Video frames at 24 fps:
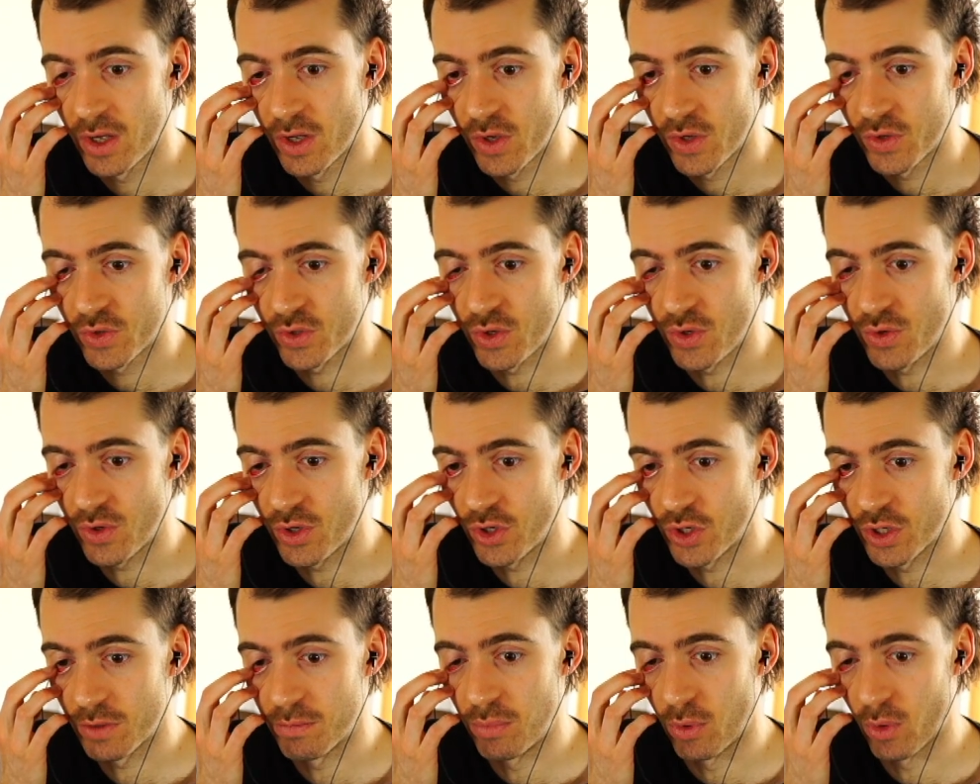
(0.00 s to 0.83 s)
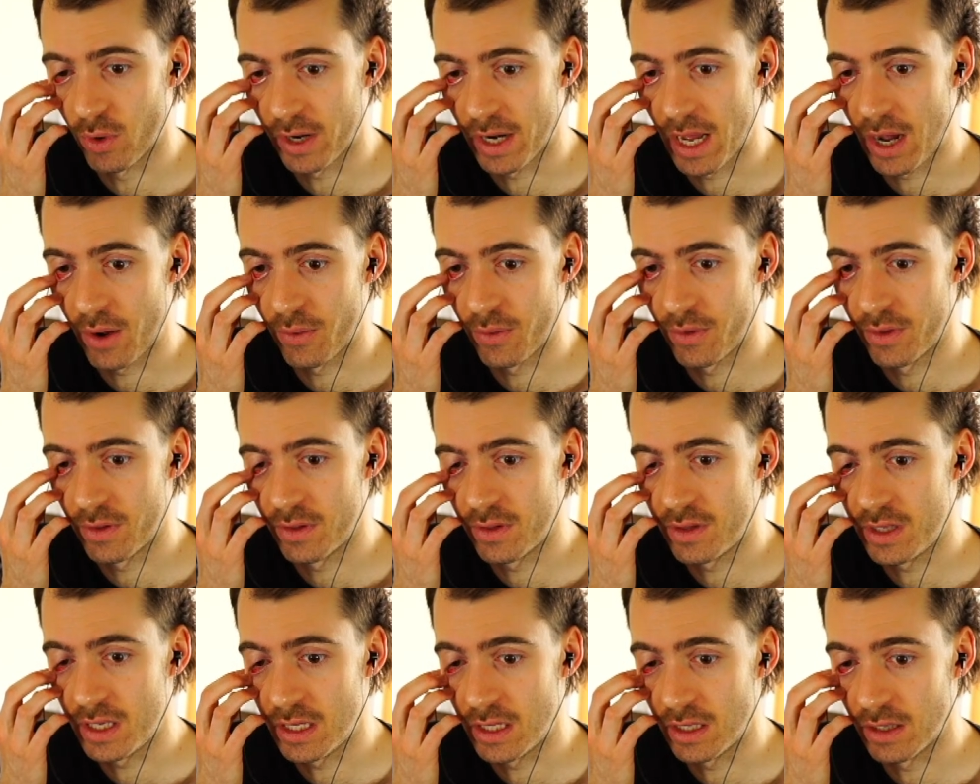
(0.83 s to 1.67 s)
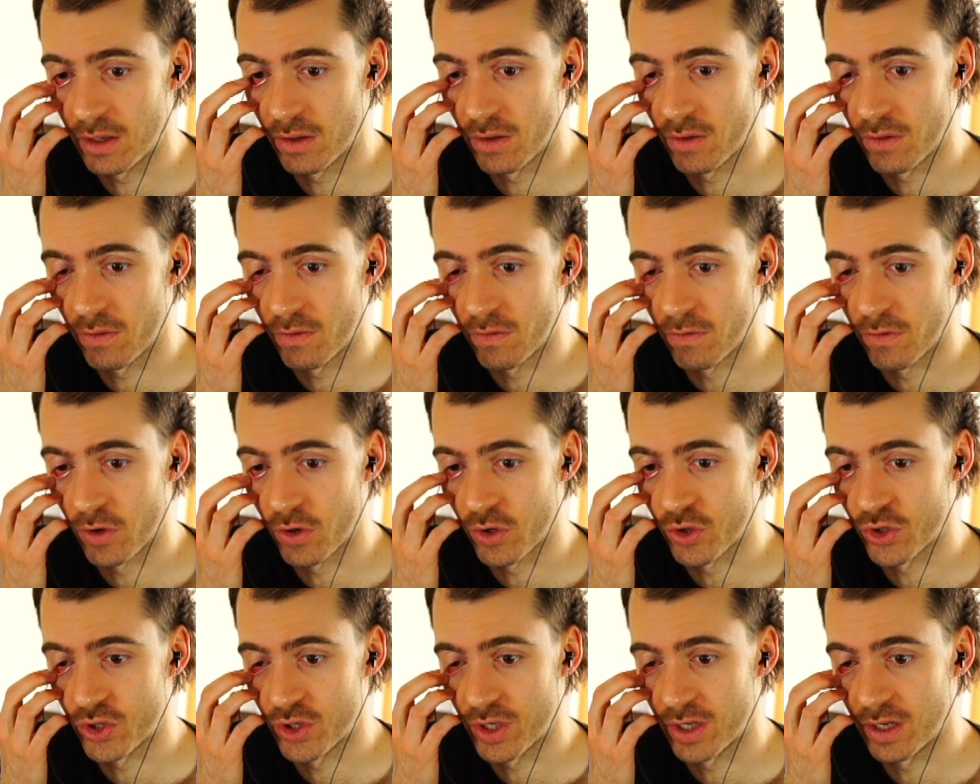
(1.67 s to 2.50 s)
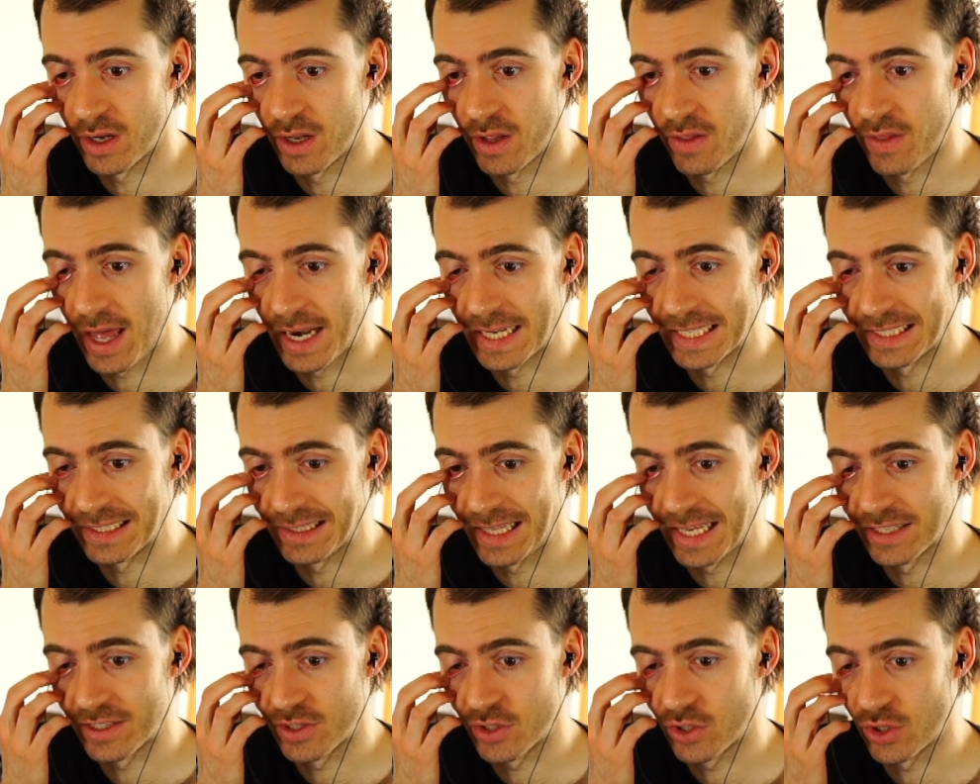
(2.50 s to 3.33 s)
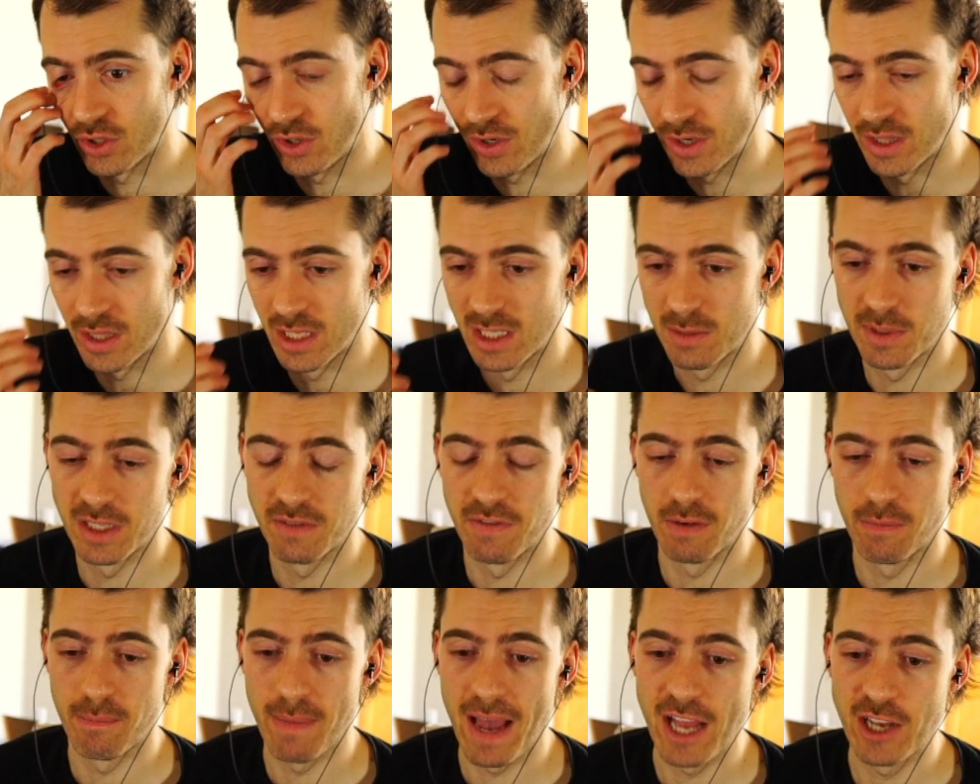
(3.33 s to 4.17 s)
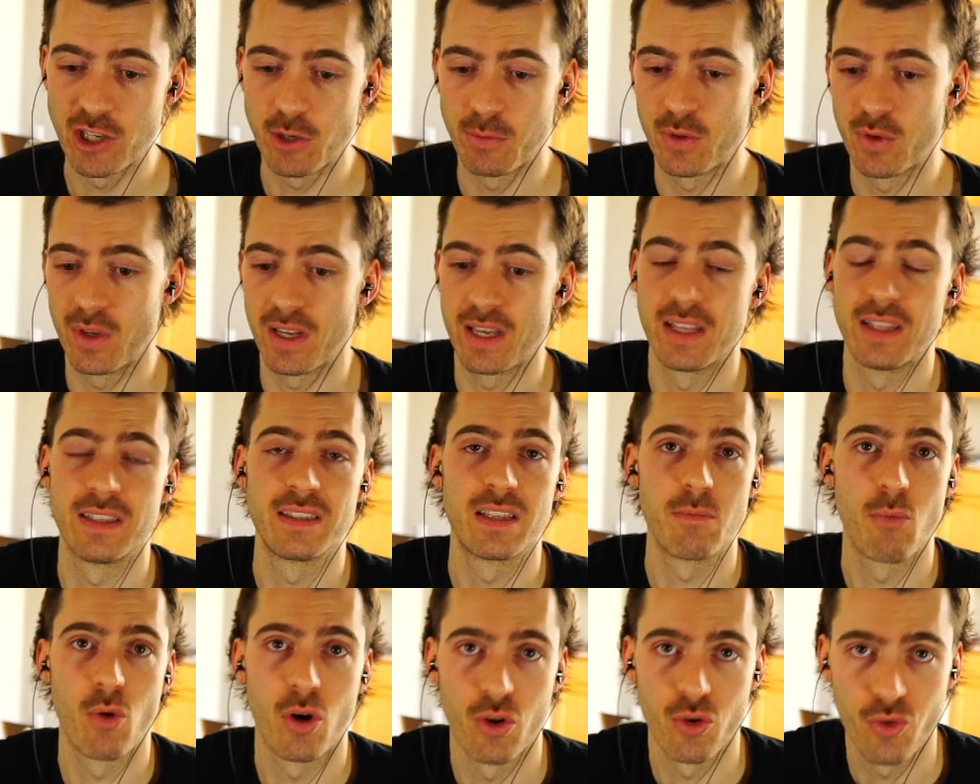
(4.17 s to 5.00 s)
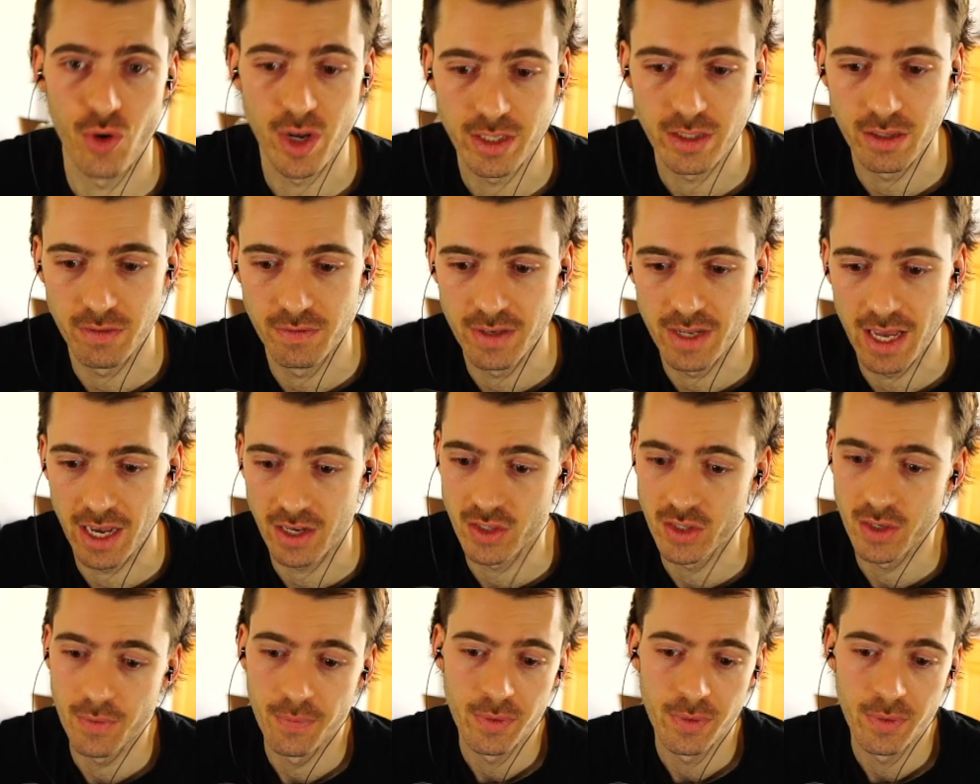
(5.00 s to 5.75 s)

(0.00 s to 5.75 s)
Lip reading: so you can just board out the version that is less good in the specific matchups. So against the more aggressive decks,